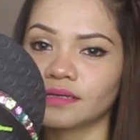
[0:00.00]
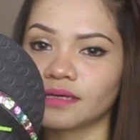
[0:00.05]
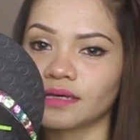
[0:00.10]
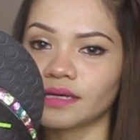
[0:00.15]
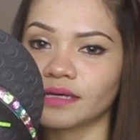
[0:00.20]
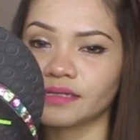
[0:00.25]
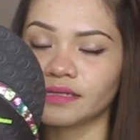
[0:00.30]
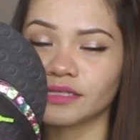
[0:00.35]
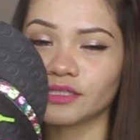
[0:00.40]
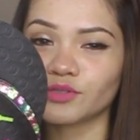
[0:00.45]

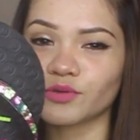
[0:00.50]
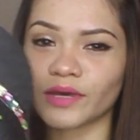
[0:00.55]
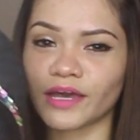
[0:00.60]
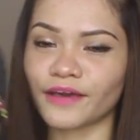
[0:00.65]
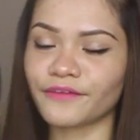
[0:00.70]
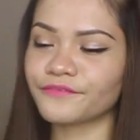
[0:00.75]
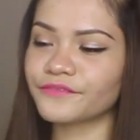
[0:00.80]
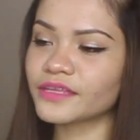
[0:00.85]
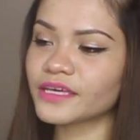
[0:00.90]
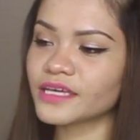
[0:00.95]
I need to
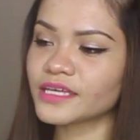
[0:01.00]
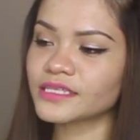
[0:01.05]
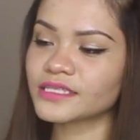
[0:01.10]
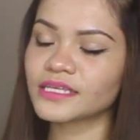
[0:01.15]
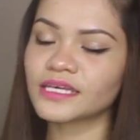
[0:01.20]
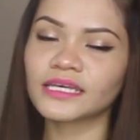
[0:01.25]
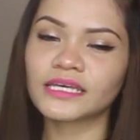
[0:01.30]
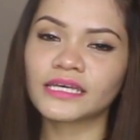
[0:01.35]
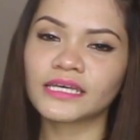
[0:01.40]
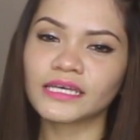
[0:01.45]
have
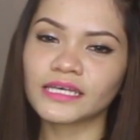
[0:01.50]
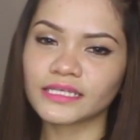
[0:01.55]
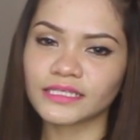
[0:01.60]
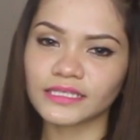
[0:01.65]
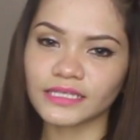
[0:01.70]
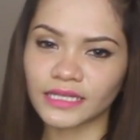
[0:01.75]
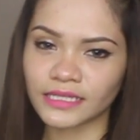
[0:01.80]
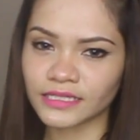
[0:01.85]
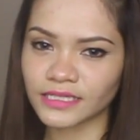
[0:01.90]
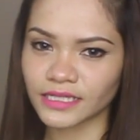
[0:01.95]
this
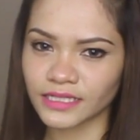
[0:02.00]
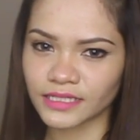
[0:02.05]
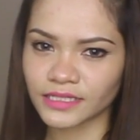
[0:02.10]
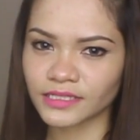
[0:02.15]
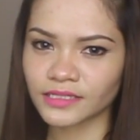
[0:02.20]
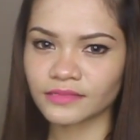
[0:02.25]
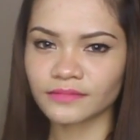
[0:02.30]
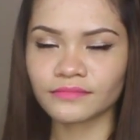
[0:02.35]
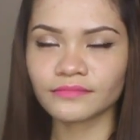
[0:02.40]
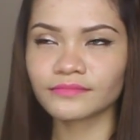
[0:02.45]
since
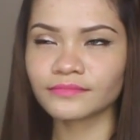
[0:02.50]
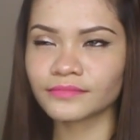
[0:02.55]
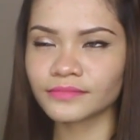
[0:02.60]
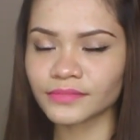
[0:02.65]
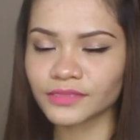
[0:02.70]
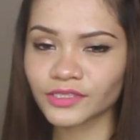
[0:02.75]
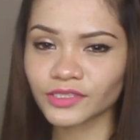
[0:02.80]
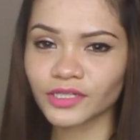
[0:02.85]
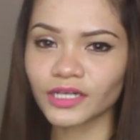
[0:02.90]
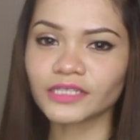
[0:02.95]
it's
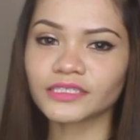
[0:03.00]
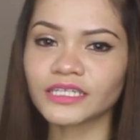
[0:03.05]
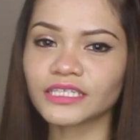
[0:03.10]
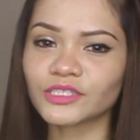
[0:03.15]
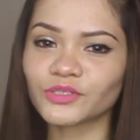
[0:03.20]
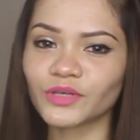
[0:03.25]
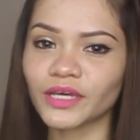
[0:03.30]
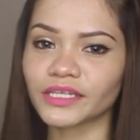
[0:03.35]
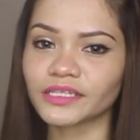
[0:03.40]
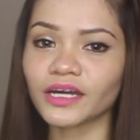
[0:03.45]

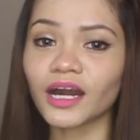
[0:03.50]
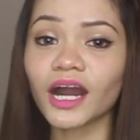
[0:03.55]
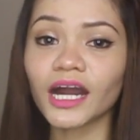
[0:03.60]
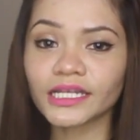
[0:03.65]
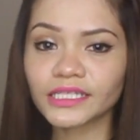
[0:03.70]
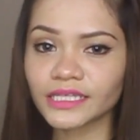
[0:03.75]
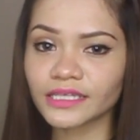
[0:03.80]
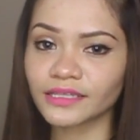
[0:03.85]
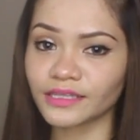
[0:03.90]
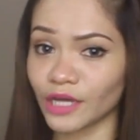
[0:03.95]
starting to get
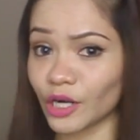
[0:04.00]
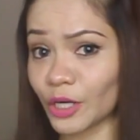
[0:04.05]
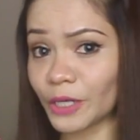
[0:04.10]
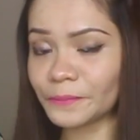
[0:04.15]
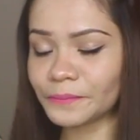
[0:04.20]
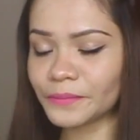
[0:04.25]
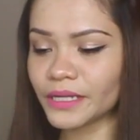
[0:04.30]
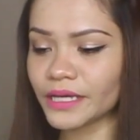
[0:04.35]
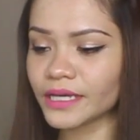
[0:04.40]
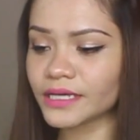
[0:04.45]
hot in
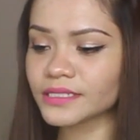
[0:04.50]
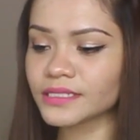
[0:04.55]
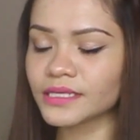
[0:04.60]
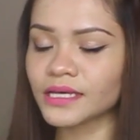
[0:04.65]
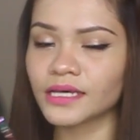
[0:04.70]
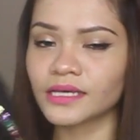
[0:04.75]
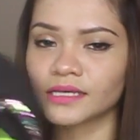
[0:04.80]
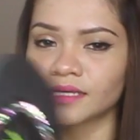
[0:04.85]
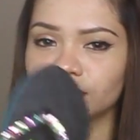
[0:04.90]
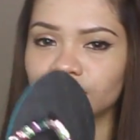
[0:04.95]
our place,
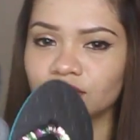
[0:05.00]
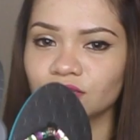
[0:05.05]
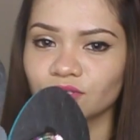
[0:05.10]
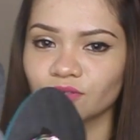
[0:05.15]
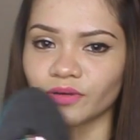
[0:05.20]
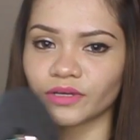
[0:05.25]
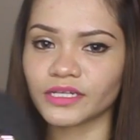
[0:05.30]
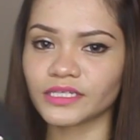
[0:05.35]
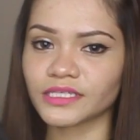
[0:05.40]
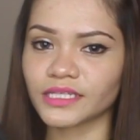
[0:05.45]

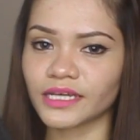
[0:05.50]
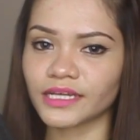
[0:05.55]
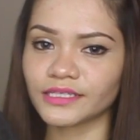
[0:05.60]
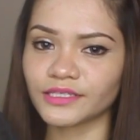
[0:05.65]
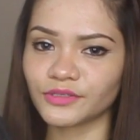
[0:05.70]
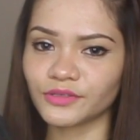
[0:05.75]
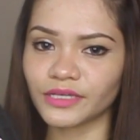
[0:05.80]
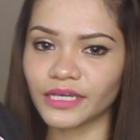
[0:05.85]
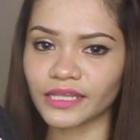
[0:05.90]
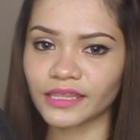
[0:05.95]
so I
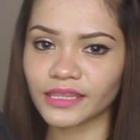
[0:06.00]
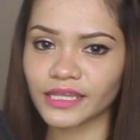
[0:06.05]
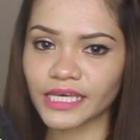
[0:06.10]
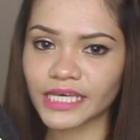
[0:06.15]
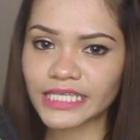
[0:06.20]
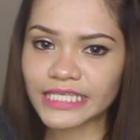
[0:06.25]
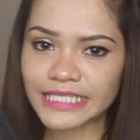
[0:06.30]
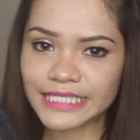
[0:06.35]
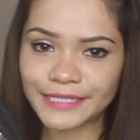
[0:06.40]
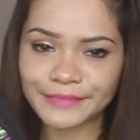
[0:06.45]
decided to get
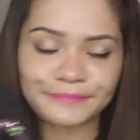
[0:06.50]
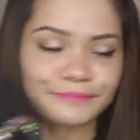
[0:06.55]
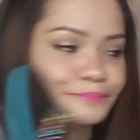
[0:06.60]
this.